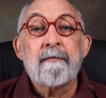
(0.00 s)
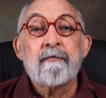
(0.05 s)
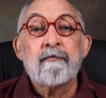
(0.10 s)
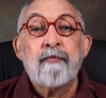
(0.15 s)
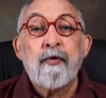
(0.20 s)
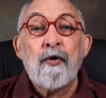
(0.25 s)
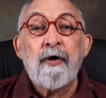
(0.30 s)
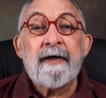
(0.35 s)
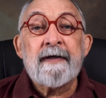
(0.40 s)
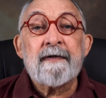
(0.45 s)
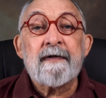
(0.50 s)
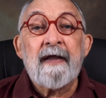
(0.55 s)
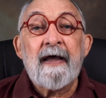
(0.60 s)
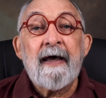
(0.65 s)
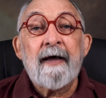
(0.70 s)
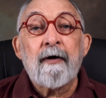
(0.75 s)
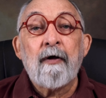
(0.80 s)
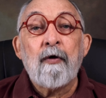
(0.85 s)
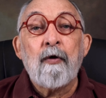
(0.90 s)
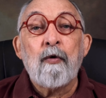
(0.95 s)
Point that
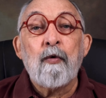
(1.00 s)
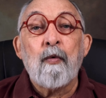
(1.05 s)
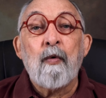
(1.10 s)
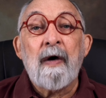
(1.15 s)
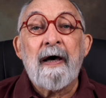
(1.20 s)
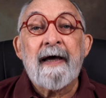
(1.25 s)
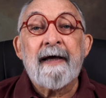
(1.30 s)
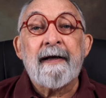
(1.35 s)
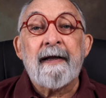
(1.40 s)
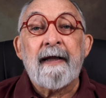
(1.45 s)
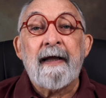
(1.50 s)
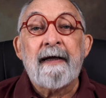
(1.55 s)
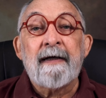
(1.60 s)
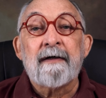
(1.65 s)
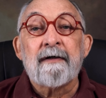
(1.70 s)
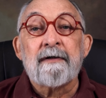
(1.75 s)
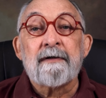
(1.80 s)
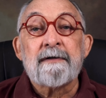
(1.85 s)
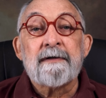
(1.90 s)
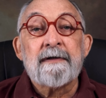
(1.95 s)
old wide
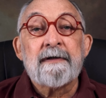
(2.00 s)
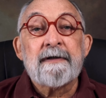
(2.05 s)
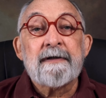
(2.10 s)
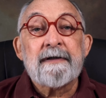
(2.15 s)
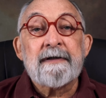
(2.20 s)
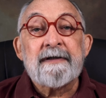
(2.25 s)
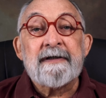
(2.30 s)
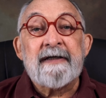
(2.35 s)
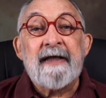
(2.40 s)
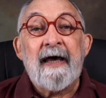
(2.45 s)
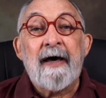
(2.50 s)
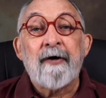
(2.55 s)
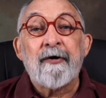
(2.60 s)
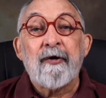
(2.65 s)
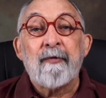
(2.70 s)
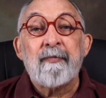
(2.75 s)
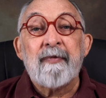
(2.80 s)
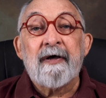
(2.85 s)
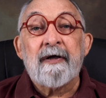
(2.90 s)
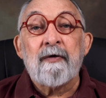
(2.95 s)
angle down a
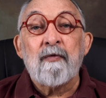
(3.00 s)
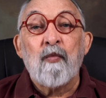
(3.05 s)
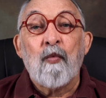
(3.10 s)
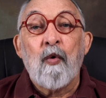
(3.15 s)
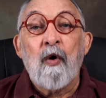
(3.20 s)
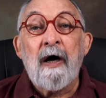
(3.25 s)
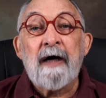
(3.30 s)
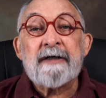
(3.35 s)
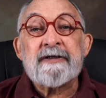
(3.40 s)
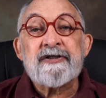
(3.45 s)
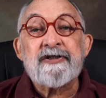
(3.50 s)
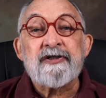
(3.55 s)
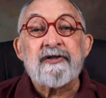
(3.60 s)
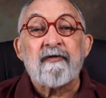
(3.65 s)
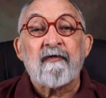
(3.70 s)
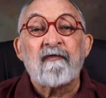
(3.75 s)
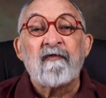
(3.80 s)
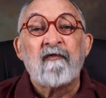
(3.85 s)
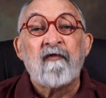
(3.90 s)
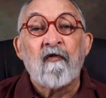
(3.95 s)
bit and watch the
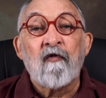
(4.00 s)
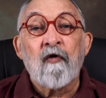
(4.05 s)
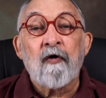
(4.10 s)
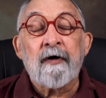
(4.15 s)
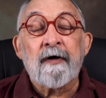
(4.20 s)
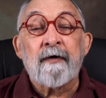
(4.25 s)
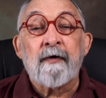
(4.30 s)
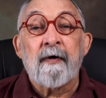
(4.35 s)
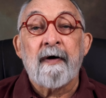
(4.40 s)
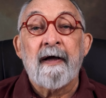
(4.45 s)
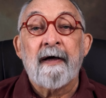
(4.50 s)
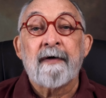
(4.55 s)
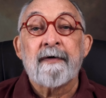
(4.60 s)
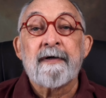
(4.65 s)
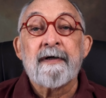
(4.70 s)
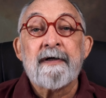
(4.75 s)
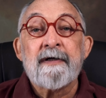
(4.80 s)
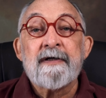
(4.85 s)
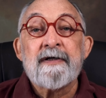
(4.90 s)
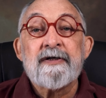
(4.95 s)
foreground
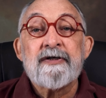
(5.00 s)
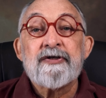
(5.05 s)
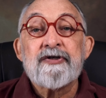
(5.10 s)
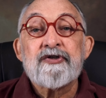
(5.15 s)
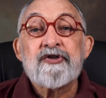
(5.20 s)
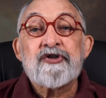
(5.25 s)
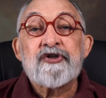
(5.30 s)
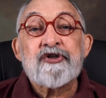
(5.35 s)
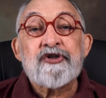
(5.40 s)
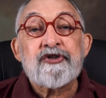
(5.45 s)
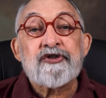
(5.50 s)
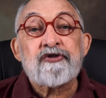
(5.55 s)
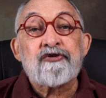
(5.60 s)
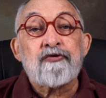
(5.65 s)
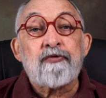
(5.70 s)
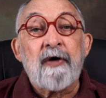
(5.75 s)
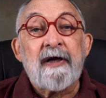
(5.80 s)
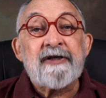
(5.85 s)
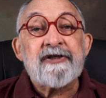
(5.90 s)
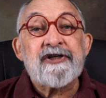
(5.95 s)

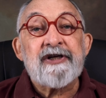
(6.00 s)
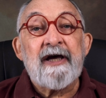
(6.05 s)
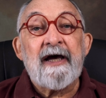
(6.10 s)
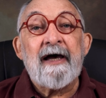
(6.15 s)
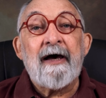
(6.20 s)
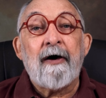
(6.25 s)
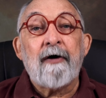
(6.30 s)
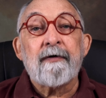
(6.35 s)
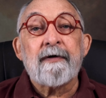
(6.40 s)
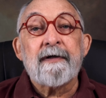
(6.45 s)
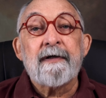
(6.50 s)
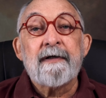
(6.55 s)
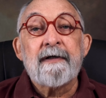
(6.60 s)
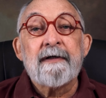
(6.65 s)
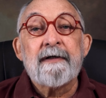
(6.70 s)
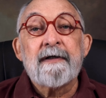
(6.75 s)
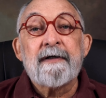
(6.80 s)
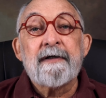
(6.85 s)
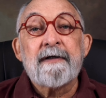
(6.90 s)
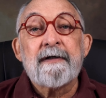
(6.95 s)
stretch out.
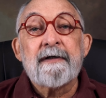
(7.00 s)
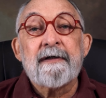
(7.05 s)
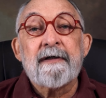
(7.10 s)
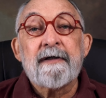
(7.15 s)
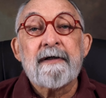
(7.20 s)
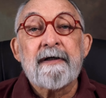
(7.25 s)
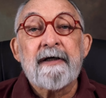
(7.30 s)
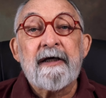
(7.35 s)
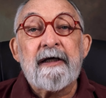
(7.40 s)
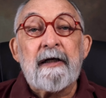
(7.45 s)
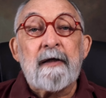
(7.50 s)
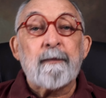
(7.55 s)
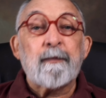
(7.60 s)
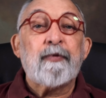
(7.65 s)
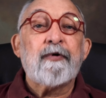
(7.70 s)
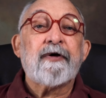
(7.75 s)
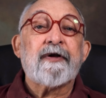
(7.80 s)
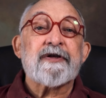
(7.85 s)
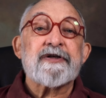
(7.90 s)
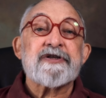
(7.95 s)
It'll
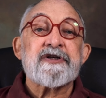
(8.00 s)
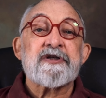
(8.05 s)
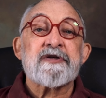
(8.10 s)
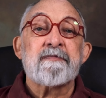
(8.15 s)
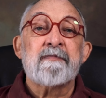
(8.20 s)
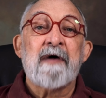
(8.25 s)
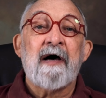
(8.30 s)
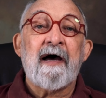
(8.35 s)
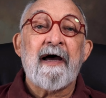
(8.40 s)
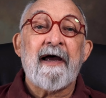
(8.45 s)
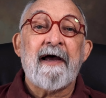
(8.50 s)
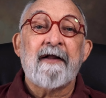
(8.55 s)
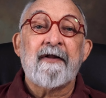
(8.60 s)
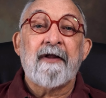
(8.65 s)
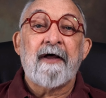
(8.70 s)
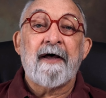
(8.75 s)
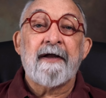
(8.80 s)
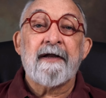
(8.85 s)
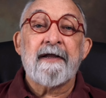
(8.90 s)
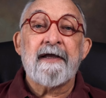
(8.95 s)
put a smile
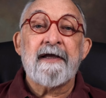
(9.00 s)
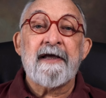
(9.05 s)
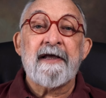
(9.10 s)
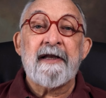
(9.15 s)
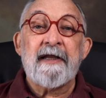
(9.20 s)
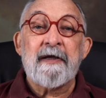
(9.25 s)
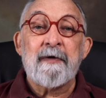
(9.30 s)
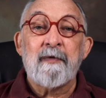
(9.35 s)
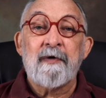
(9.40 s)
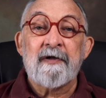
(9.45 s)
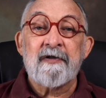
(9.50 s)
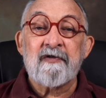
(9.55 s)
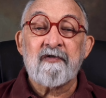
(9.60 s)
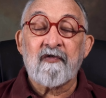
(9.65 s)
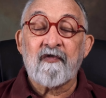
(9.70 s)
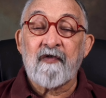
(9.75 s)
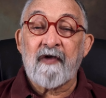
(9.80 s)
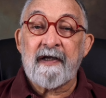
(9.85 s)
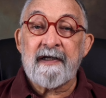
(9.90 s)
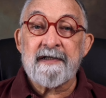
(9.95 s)
on anyone's
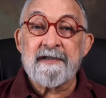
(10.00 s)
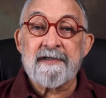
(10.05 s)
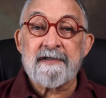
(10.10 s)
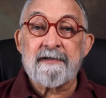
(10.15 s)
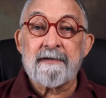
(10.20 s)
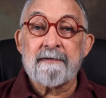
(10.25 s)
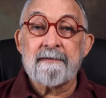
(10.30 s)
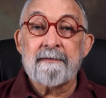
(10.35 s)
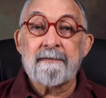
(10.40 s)
face.